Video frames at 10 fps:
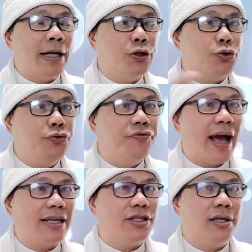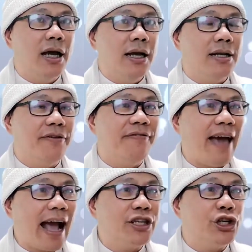true faction, the
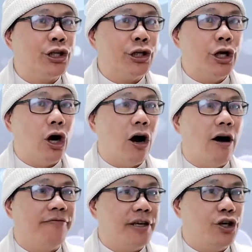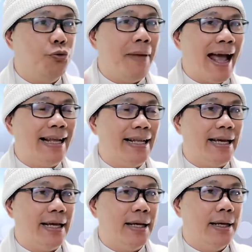faction of humanity.